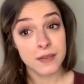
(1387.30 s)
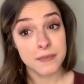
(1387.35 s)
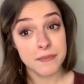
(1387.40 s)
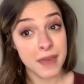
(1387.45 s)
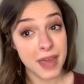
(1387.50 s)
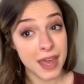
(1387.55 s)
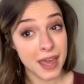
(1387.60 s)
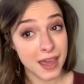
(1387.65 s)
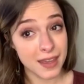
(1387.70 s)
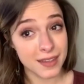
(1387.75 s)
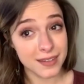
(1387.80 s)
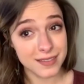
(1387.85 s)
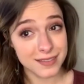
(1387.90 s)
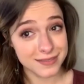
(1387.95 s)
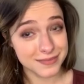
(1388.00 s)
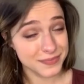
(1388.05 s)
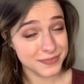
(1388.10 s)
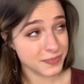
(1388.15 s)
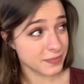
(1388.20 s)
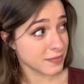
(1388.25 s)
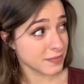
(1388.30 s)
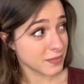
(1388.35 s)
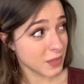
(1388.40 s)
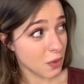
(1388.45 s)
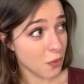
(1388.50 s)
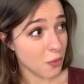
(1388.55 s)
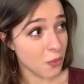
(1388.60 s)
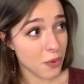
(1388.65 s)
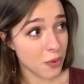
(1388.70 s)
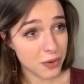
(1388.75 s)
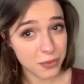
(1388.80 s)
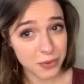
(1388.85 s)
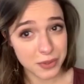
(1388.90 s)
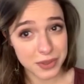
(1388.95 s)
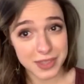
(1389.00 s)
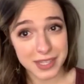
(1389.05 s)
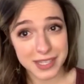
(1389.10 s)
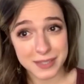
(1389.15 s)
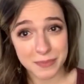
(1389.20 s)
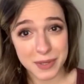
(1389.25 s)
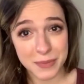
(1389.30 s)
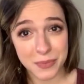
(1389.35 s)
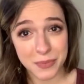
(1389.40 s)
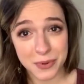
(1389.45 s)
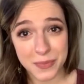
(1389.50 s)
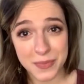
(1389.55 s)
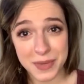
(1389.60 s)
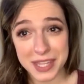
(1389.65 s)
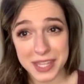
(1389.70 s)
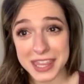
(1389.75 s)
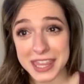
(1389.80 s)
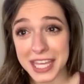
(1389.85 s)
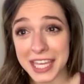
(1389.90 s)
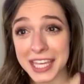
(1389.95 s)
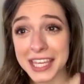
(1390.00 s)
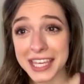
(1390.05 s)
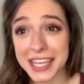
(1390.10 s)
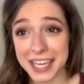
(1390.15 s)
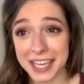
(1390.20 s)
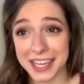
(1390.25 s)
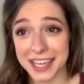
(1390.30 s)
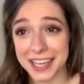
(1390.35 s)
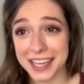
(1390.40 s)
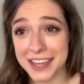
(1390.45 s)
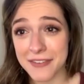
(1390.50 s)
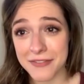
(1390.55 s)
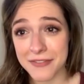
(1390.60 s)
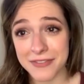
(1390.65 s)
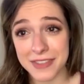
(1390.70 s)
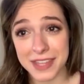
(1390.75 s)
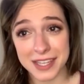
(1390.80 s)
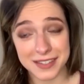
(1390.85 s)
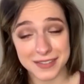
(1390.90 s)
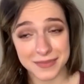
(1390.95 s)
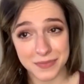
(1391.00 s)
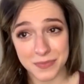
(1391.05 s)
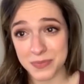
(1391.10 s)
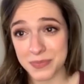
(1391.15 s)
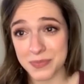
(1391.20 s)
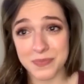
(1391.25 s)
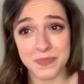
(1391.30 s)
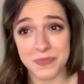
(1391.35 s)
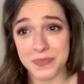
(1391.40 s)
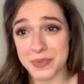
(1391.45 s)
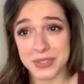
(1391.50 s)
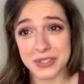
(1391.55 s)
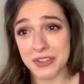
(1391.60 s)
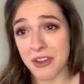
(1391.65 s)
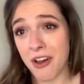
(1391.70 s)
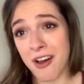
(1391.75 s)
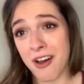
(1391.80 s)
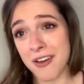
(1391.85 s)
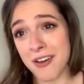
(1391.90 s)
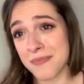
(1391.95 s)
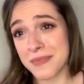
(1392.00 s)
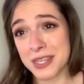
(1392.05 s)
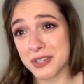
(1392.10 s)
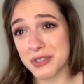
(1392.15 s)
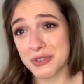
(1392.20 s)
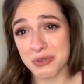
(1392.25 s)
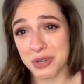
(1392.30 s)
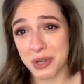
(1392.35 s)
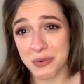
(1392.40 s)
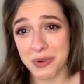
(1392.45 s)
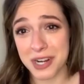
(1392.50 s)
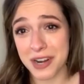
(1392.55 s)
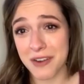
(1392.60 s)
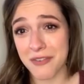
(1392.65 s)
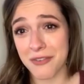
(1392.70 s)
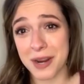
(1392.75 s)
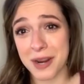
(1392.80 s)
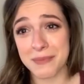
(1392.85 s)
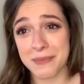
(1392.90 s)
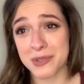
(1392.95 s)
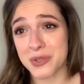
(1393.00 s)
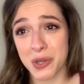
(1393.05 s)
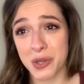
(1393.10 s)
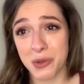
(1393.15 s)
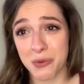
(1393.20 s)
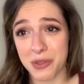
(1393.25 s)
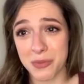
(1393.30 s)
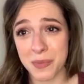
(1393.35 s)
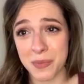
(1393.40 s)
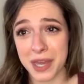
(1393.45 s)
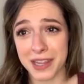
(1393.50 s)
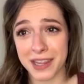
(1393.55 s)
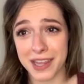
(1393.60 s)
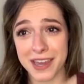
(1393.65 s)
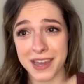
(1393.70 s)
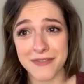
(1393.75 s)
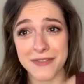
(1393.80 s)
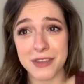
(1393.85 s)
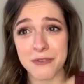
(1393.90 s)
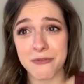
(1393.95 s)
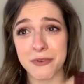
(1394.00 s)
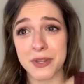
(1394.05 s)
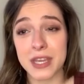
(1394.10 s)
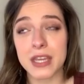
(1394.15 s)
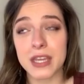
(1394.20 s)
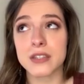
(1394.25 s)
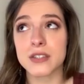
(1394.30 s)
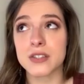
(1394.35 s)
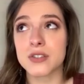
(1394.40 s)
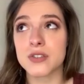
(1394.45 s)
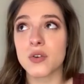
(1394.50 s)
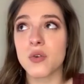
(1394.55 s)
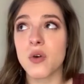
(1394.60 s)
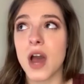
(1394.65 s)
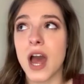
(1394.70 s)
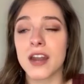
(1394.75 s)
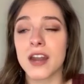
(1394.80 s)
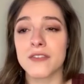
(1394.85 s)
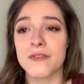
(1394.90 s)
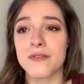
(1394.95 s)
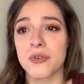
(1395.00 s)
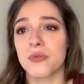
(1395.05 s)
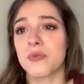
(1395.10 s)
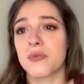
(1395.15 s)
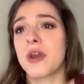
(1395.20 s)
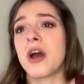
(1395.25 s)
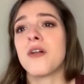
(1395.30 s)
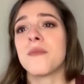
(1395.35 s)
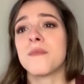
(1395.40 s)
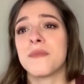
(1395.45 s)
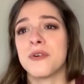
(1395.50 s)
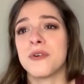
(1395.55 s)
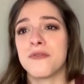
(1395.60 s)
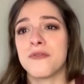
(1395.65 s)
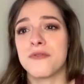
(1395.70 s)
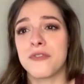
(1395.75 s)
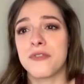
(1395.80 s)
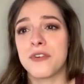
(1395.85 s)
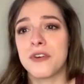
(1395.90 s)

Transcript: man, what would these people be thinking if they saw me doing whatever I'm doing with my life? They would, it's so out of the realm of